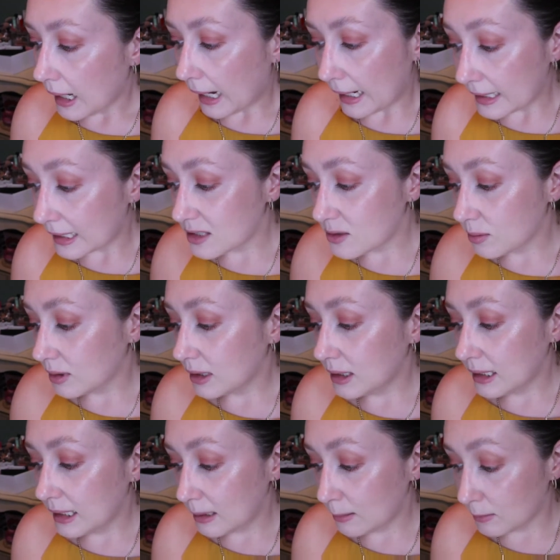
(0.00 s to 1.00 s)
I guess we're
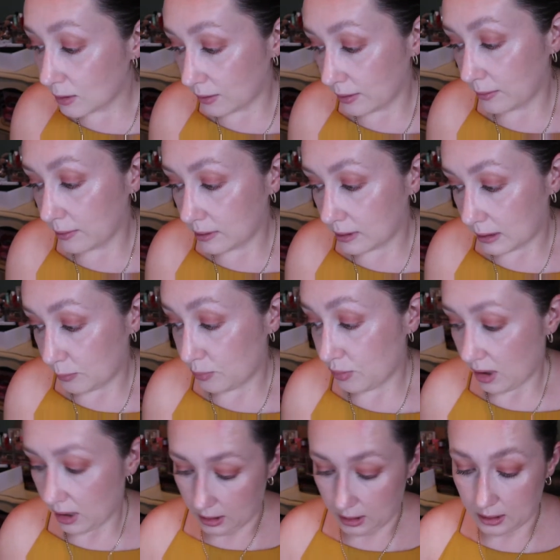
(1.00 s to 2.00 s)
gonna keep going with lip
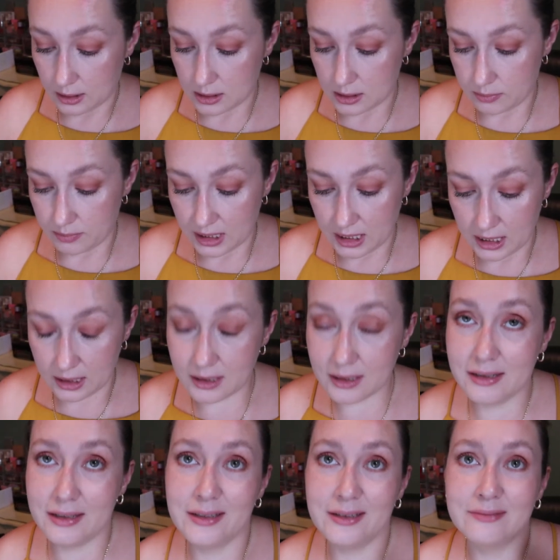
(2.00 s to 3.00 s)
products
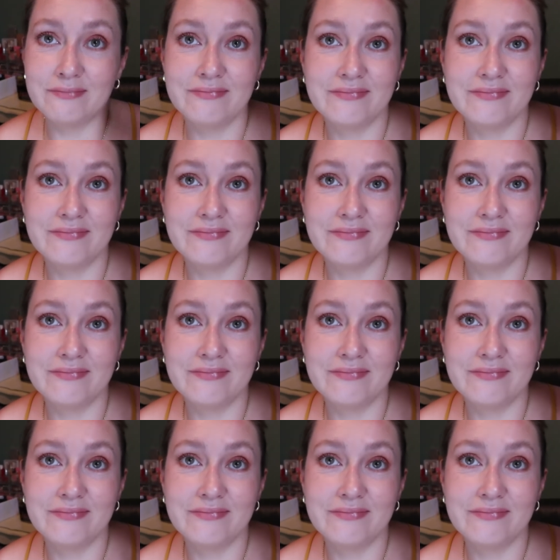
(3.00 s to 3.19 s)
because